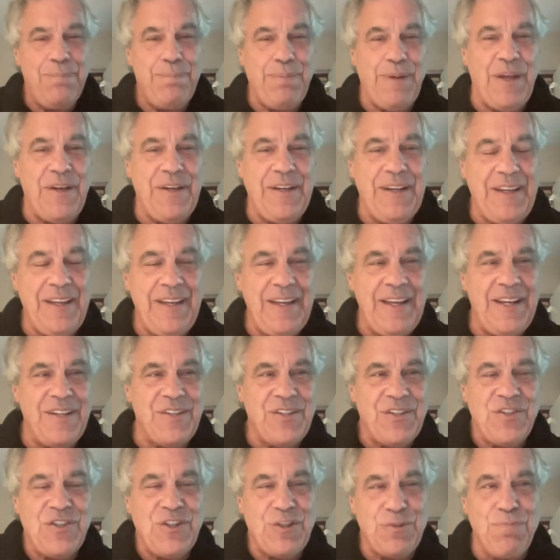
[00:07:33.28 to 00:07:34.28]
But
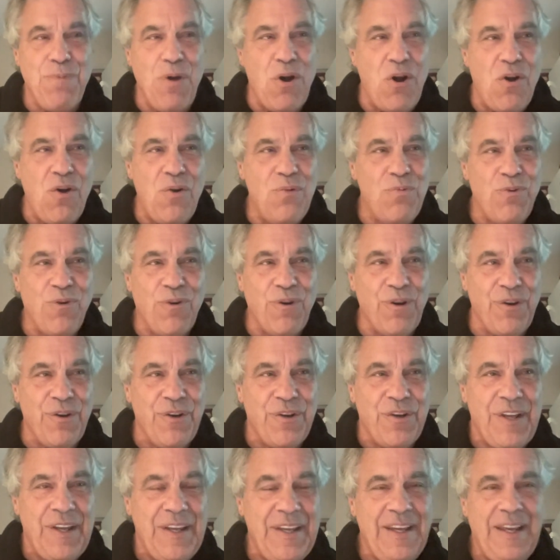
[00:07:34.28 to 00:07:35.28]
as a small
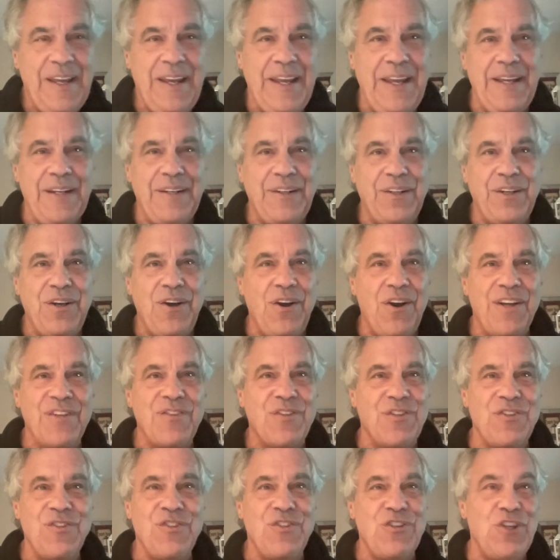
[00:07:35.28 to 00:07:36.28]
word, it
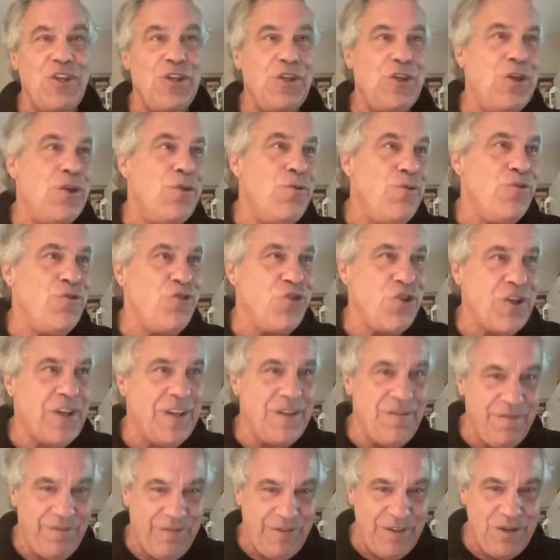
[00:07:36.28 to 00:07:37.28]
causes huge
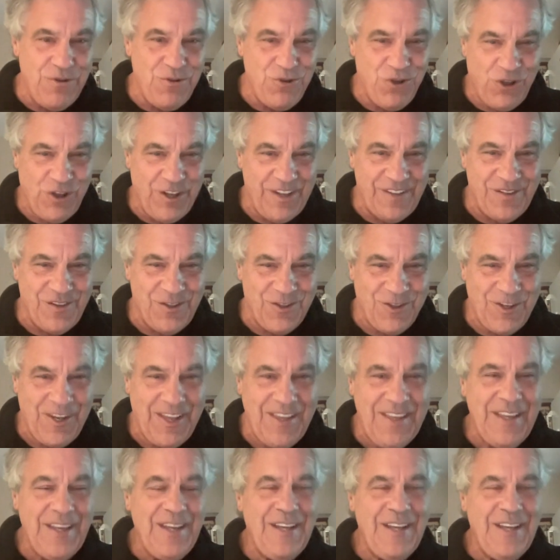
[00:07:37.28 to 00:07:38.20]
confusions.